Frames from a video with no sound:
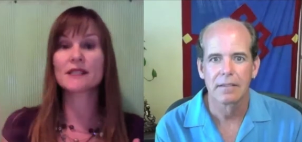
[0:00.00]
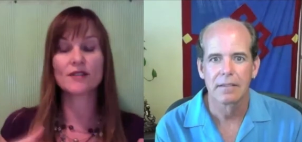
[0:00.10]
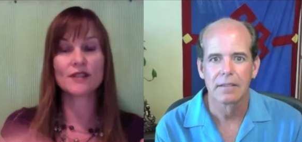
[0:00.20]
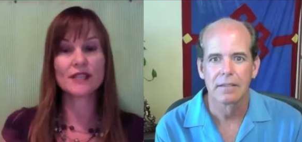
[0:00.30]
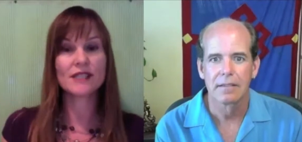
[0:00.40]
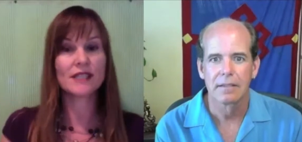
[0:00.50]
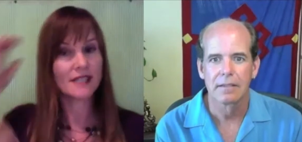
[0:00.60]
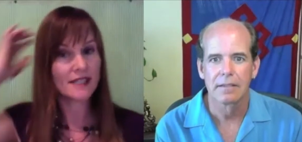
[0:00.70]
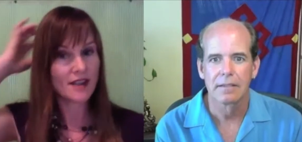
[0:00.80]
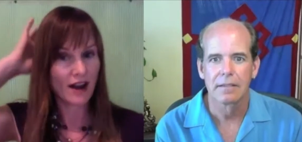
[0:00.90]
Speaker 1: there is a
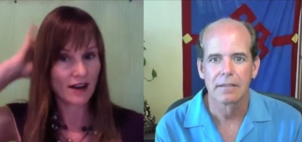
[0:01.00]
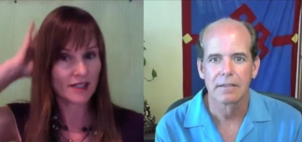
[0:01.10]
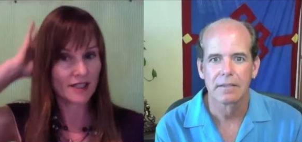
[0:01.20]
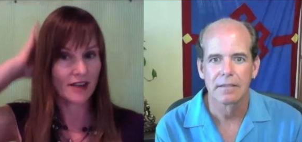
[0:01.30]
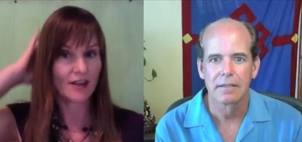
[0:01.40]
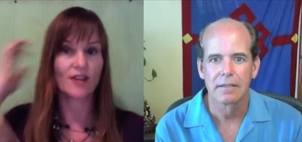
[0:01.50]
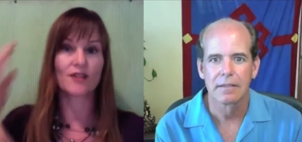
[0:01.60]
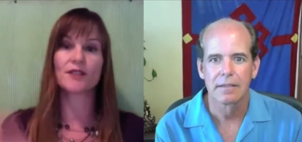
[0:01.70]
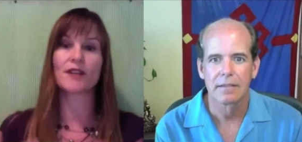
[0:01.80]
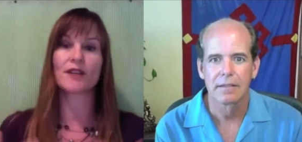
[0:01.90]
detox that occurs, I
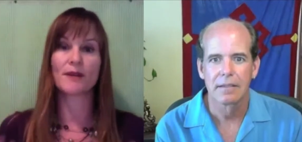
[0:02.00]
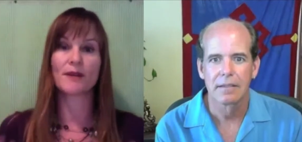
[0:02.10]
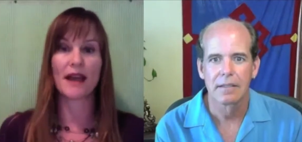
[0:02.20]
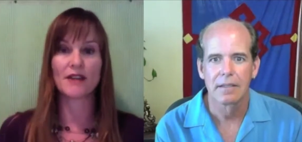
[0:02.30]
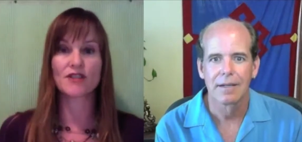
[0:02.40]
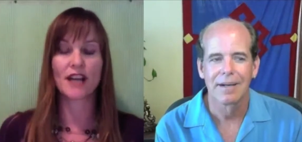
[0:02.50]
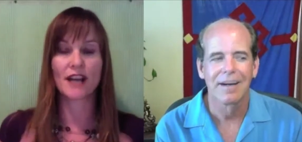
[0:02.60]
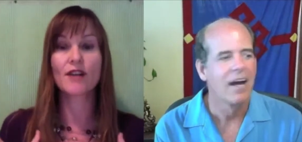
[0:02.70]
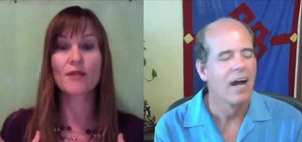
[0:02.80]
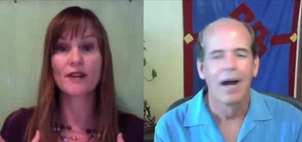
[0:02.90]
would imagine. I know there